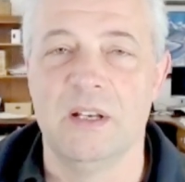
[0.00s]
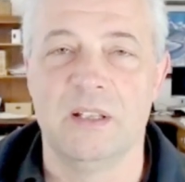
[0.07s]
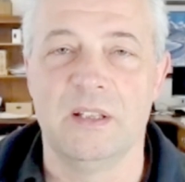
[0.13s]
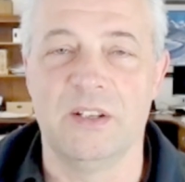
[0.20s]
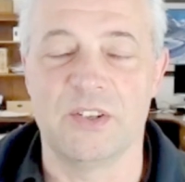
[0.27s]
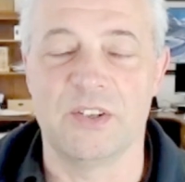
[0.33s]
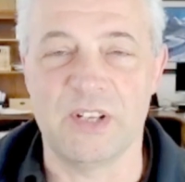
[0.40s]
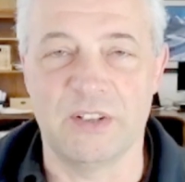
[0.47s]

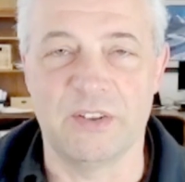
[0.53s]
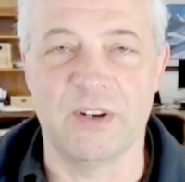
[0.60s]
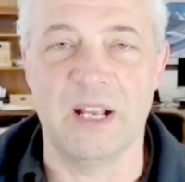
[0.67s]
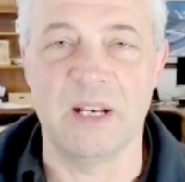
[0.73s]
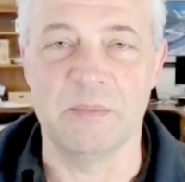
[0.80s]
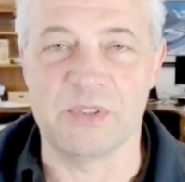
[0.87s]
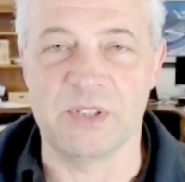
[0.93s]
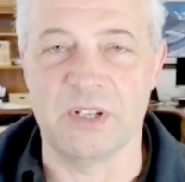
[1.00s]
There's other
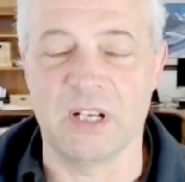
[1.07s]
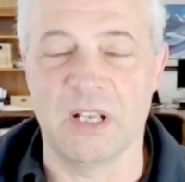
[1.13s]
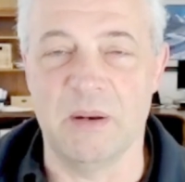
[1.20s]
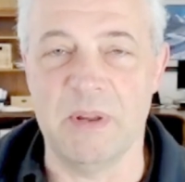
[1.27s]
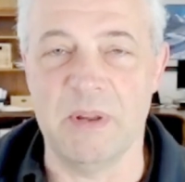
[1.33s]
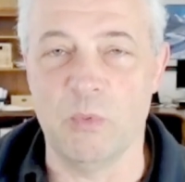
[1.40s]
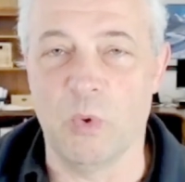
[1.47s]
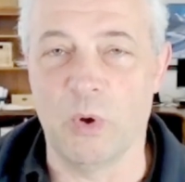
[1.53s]
items that are going to
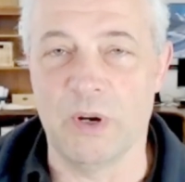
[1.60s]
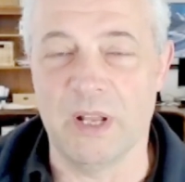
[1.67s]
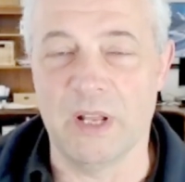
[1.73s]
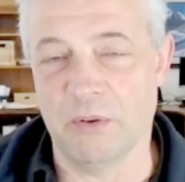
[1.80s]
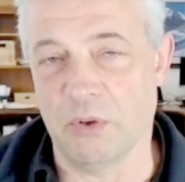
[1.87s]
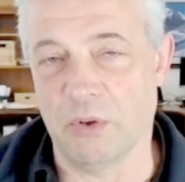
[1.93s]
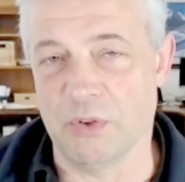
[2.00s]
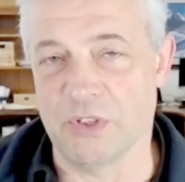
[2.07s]
be worn out
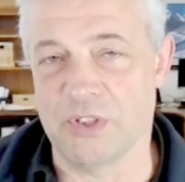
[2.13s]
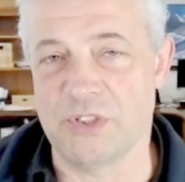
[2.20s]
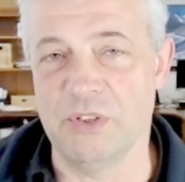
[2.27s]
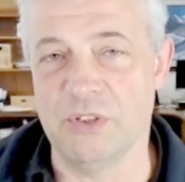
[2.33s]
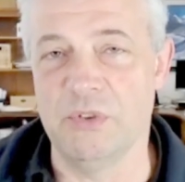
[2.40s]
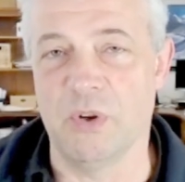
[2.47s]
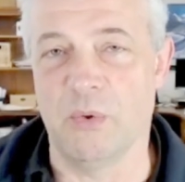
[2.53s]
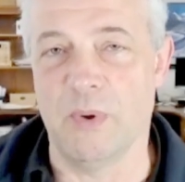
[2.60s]
or
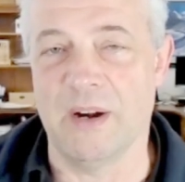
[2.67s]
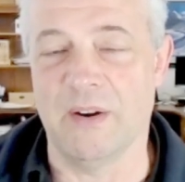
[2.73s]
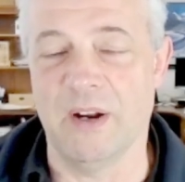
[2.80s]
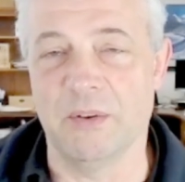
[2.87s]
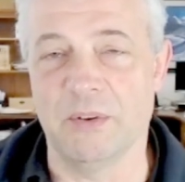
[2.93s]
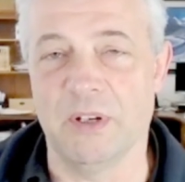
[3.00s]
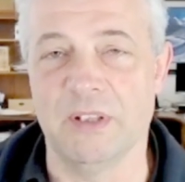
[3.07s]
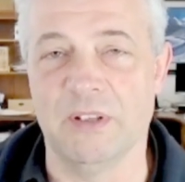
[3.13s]
soon to wear out
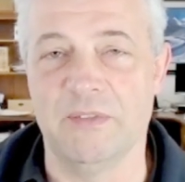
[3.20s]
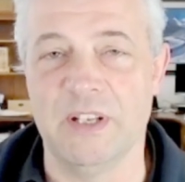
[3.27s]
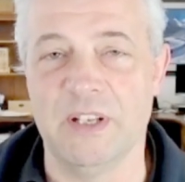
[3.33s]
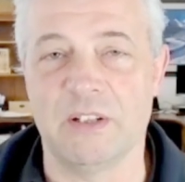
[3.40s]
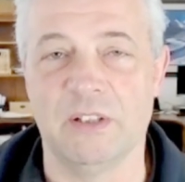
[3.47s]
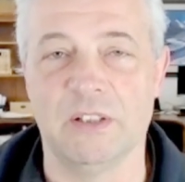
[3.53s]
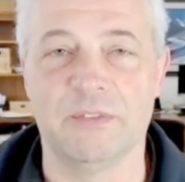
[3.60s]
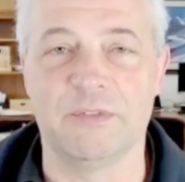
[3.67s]
on the
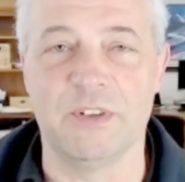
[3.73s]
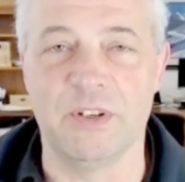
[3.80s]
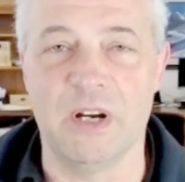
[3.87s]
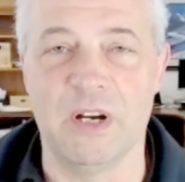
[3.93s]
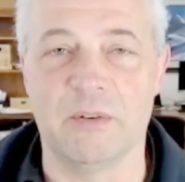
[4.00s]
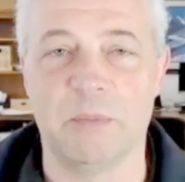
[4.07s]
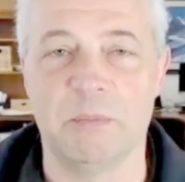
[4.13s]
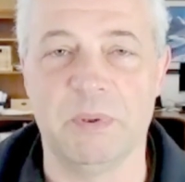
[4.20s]
vehicle if they're not
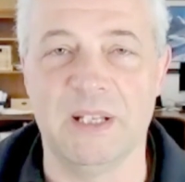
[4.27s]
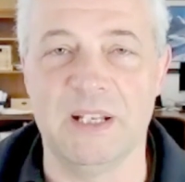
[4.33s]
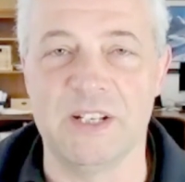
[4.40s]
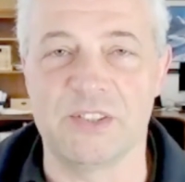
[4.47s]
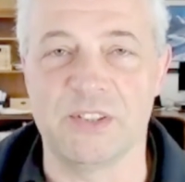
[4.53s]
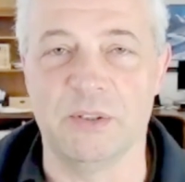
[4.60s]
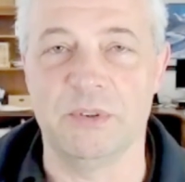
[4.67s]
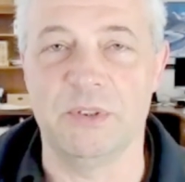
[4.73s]
replaced.
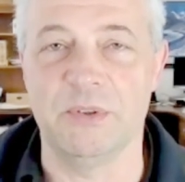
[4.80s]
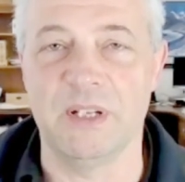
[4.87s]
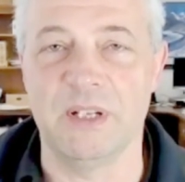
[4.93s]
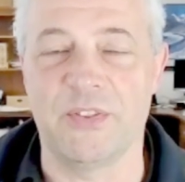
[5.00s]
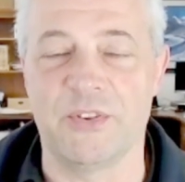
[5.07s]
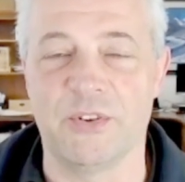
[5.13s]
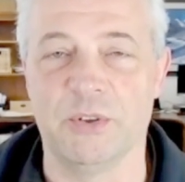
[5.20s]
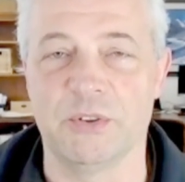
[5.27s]
So doing a
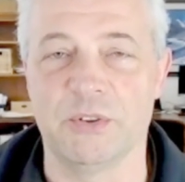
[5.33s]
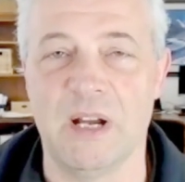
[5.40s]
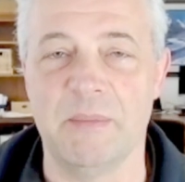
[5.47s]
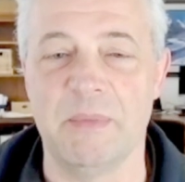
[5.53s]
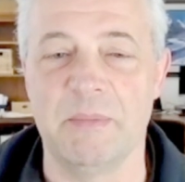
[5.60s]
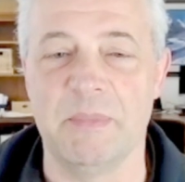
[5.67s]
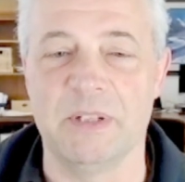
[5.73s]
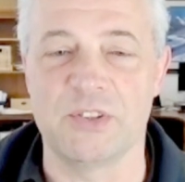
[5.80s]
thorough
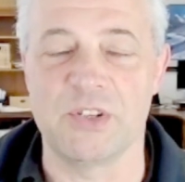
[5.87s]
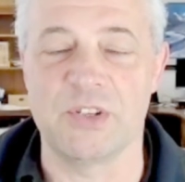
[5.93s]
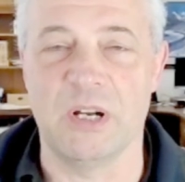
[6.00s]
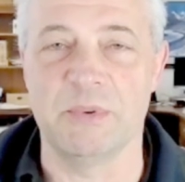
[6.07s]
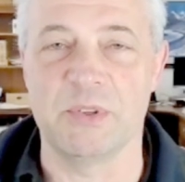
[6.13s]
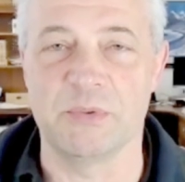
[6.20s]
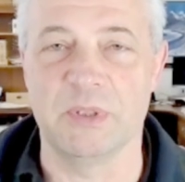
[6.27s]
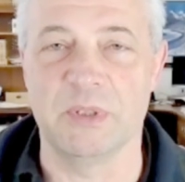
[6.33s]
timing belt job
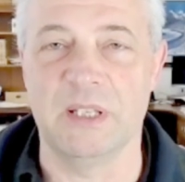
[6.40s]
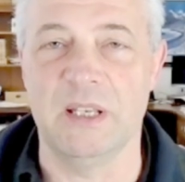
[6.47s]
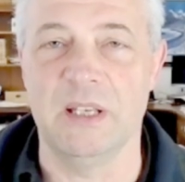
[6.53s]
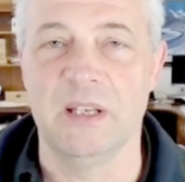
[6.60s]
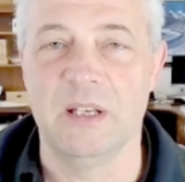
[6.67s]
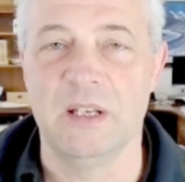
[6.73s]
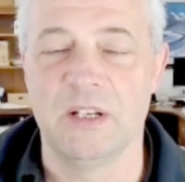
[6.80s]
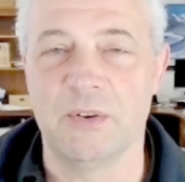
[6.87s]
is really
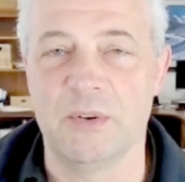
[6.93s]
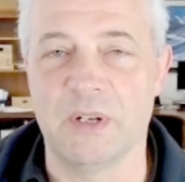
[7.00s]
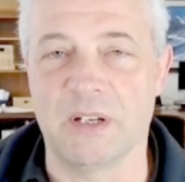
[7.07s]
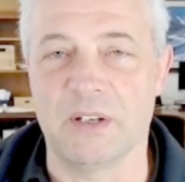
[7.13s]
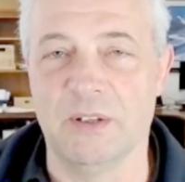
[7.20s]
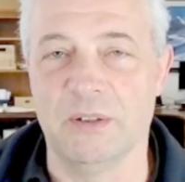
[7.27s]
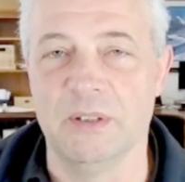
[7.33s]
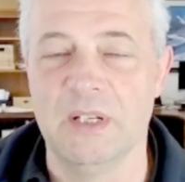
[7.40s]

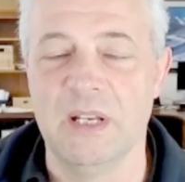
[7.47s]
critical.